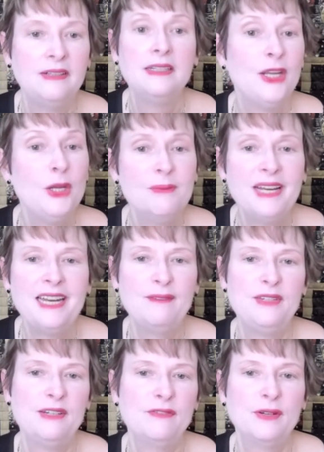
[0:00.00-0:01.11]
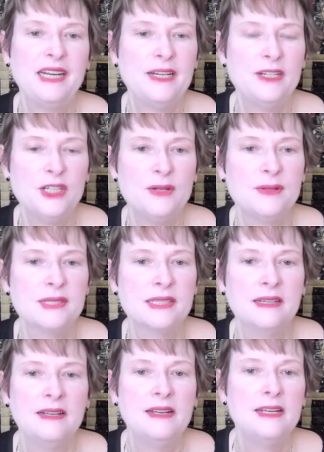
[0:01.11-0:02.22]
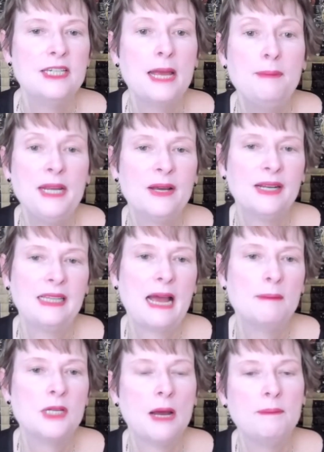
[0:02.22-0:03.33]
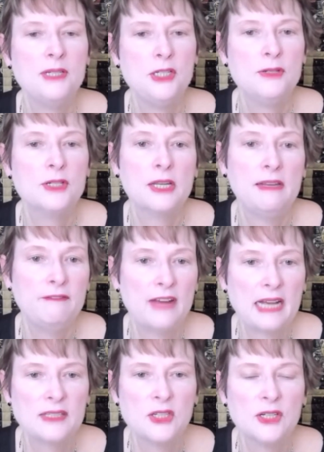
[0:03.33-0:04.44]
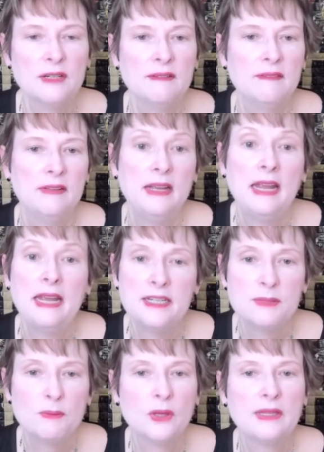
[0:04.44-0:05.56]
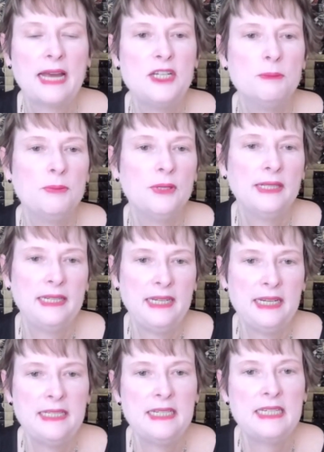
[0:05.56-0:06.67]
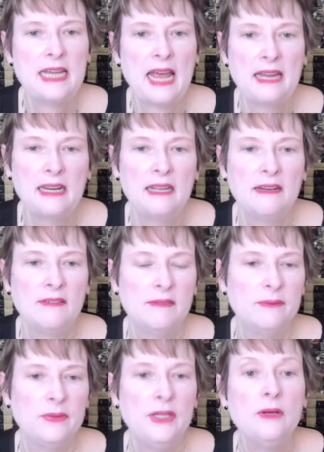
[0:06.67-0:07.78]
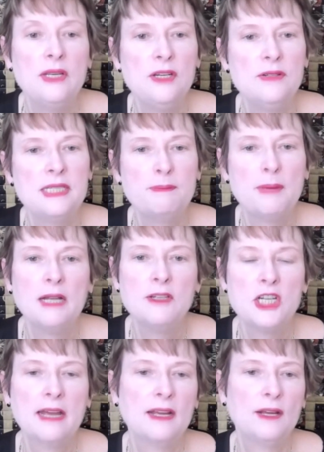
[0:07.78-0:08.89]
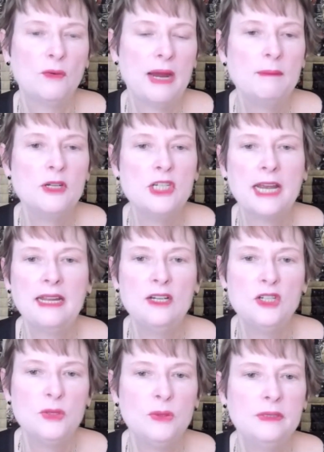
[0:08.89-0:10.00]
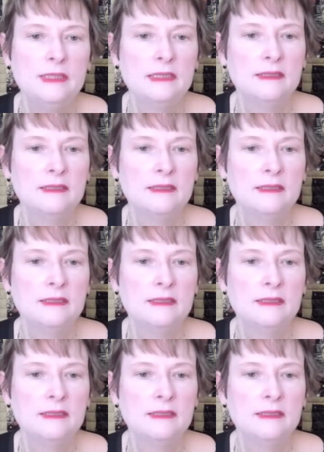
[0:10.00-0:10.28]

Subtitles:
You might have different issues. Typing on a laptop is usually faster. It is more legible and easy to edit. You can use spell check and grammar checking tools.